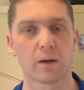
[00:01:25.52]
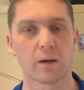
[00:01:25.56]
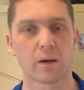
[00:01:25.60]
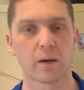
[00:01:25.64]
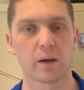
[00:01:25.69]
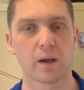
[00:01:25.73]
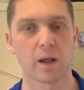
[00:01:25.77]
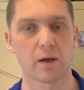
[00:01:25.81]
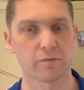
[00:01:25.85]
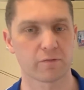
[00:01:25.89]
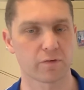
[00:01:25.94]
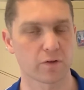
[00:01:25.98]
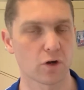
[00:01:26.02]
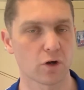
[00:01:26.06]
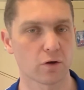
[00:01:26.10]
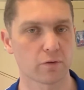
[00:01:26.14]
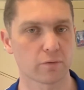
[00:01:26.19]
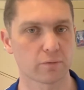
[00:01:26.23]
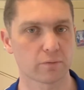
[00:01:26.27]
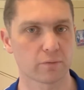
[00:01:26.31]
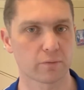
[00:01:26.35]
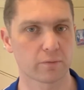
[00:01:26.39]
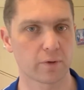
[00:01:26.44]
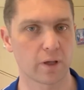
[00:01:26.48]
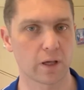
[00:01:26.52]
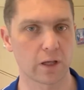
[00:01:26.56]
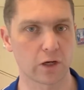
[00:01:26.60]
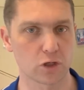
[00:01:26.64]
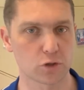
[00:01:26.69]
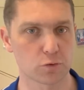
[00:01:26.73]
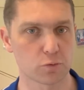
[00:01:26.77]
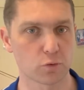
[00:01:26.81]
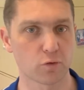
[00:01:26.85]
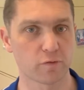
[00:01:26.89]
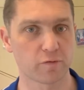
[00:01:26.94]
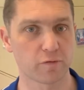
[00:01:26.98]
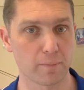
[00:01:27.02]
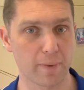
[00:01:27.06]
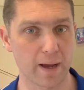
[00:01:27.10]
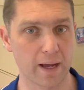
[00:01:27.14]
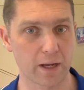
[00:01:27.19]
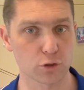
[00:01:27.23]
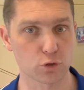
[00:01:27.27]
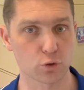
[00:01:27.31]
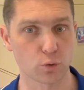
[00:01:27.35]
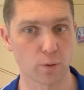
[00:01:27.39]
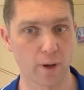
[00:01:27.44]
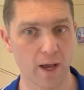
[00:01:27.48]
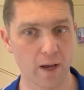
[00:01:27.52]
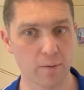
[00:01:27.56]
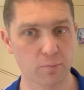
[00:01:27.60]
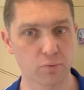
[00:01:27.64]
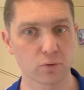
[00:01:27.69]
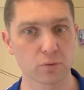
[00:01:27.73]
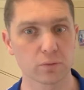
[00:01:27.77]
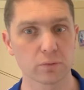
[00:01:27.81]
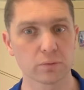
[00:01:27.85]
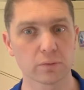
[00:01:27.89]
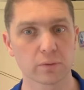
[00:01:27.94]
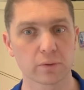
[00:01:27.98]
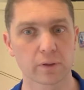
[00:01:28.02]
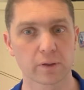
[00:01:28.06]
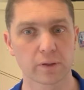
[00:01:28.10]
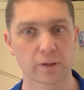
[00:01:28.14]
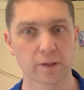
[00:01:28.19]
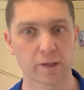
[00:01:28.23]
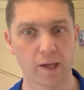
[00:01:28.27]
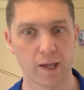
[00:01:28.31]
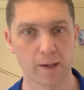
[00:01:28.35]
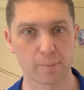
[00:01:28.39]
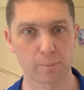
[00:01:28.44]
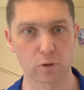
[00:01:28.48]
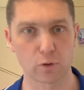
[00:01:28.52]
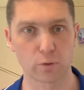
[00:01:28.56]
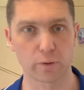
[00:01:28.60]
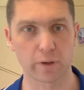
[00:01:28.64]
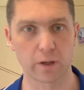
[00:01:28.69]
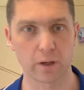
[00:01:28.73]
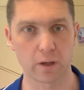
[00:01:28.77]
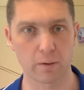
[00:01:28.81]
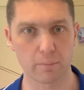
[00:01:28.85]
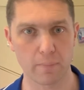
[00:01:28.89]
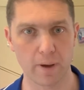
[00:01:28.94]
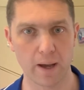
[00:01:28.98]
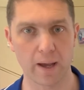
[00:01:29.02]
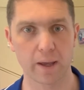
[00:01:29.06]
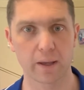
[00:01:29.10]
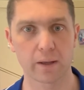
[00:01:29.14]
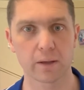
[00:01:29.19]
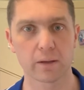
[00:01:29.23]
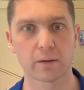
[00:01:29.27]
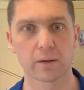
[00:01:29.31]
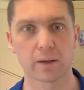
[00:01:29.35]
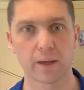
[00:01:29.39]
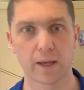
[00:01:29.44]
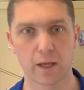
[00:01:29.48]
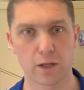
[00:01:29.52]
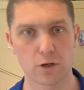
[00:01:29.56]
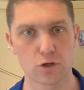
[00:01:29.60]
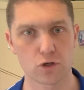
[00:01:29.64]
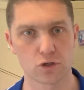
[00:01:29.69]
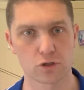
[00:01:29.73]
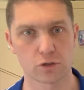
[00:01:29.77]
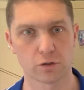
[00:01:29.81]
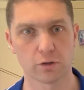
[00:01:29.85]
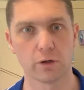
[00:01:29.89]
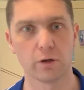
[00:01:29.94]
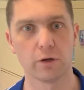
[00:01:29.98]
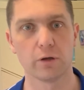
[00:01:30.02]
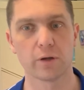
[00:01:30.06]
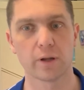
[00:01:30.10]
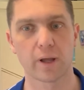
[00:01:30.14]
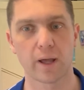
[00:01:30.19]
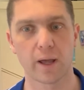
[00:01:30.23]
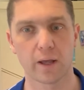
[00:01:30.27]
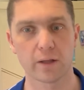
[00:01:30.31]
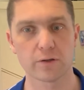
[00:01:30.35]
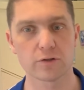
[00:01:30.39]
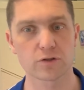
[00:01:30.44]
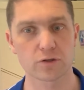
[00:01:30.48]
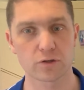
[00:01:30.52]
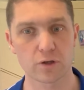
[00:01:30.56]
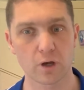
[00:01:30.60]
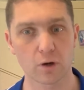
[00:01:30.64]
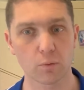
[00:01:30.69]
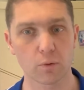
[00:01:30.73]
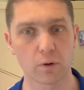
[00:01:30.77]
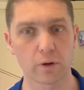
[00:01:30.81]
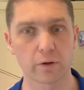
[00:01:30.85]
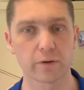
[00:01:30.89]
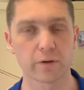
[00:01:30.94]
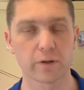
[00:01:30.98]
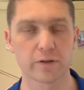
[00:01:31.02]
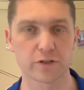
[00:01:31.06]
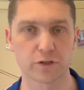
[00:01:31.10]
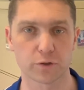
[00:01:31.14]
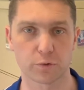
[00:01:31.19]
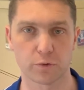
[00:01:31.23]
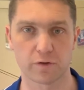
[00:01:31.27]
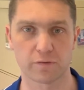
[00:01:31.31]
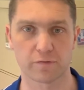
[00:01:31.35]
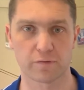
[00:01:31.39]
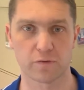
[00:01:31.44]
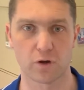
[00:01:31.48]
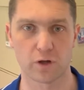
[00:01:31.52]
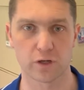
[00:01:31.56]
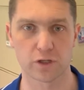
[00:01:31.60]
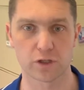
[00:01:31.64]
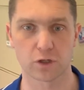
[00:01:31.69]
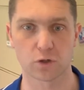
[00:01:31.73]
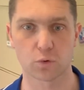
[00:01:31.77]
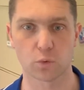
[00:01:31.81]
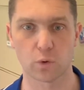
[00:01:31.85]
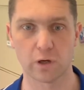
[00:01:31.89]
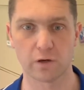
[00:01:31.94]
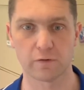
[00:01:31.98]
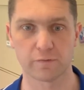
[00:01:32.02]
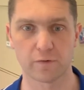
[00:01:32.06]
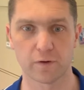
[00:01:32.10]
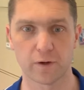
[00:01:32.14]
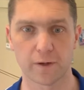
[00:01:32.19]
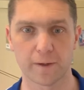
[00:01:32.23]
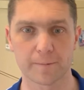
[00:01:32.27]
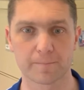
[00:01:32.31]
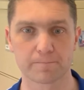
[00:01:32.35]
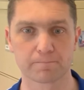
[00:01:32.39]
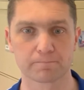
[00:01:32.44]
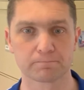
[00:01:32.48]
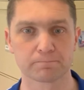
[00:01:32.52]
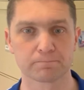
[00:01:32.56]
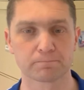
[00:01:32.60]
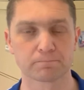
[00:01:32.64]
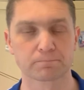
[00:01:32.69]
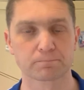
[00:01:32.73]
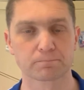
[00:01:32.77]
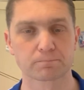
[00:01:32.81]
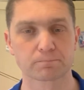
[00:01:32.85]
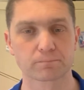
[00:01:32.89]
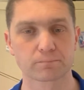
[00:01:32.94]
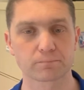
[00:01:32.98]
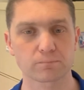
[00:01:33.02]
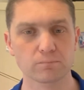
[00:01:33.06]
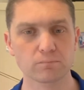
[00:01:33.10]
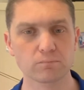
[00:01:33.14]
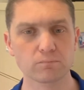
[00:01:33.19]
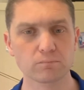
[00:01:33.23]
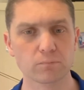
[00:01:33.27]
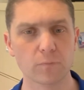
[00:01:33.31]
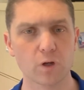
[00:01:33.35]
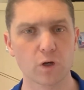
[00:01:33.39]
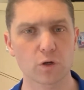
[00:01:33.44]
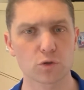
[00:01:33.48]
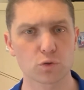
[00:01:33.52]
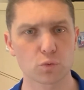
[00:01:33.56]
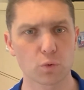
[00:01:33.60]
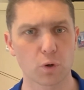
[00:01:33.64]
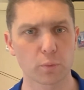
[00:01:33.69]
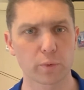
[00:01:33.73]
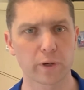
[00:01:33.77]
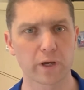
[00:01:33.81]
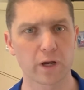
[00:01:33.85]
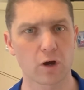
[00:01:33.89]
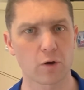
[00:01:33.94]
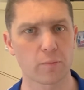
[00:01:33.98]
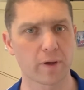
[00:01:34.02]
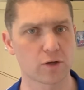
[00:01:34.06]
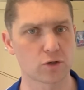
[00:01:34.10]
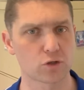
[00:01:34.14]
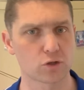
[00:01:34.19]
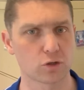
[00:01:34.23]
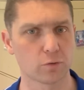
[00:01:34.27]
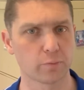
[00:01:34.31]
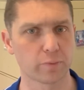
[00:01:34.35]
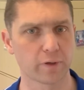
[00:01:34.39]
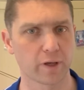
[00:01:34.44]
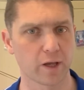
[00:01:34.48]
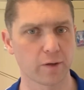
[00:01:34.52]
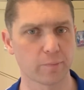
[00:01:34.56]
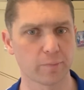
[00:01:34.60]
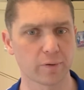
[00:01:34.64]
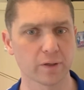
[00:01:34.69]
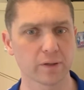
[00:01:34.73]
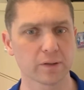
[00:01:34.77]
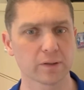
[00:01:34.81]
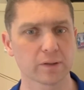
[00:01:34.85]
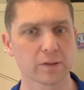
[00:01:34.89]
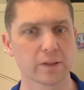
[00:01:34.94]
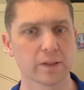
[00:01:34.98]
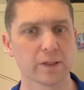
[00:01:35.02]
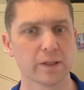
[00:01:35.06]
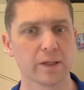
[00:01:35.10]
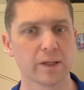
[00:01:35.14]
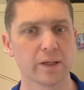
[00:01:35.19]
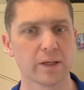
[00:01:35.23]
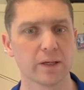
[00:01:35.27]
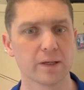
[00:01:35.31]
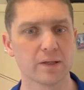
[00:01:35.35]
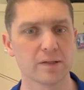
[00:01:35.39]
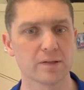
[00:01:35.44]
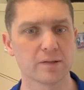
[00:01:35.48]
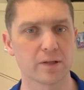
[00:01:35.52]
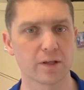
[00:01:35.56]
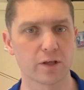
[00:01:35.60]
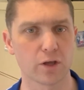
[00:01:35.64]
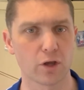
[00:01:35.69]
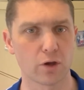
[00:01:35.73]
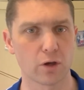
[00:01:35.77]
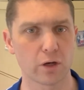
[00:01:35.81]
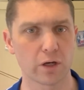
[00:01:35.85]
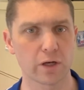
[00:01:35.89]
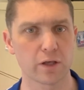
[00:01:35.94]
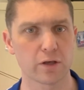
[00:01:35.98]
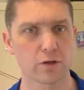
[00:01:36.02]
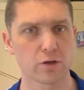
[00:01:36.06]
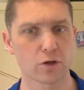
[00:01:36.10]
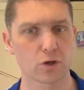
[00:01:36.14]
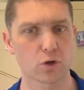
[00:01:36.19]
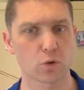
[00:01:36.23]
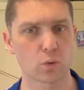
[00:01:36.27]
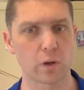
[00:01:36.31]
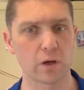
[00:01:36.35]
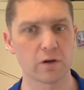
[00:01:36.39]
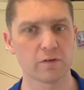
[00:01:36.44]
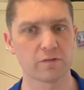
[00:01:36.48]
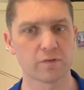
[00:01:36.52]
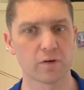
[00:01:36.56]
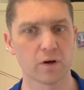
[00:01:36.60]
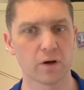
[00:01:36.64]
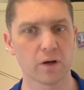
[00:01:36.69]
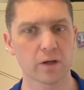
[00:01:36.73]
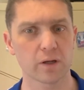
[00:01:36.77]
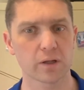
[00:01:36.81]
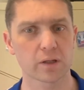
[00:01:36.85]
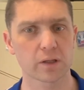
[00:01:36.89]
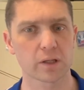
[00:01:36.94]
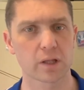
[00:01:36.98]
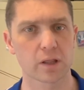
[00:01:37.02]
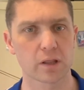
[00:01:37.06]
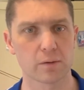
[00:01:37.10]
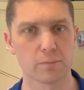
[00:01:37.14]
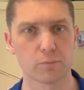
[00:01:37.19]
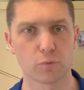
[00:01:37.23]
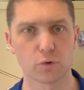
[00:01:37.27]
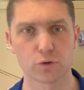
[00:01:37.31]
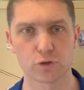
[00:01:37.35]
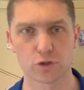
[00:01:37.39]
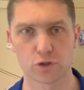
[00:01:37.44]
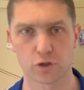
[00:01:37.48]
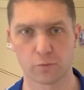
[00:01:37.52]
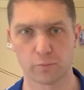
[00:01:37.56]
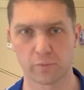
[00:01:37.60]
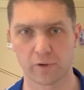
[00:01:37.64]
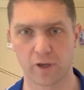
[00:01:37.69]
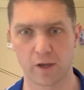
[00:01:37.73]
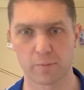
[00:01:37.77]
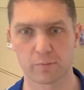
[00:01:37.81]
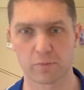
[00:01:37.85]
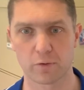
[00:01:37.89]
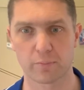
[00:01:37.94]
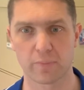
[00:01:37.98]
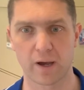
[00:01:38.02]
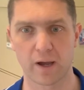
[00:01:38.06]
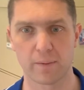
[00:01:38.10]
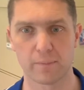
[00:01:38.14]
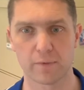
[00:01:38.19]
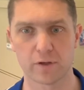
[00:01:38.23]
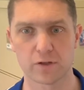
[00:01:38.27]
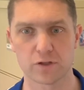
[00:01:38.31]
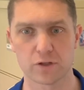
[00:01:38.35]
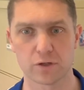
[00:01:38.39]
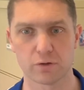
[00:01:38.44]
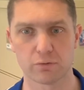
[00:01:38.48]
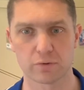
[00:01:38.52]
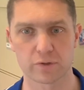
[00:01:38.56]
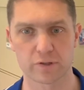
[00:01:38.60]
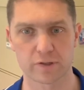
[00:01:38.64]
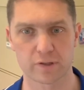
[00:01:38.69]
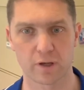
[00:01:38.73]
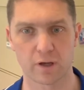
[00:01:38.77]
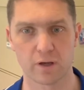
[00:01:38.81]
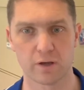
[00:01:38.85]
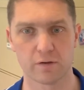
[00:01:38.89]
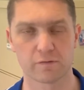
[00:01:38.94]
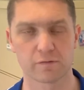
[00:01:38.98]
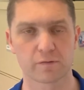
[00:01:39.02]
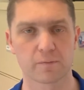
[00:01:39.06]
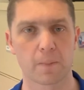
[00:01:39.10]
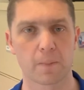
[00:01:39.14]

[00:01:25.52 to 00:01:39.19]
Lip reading: Now, if you're not eligible for March or April, keep looking at May and June and so on until you find you qualify. So what we know about JobKeeper is the earlier you qualify, the more JobKeeper payments you receive.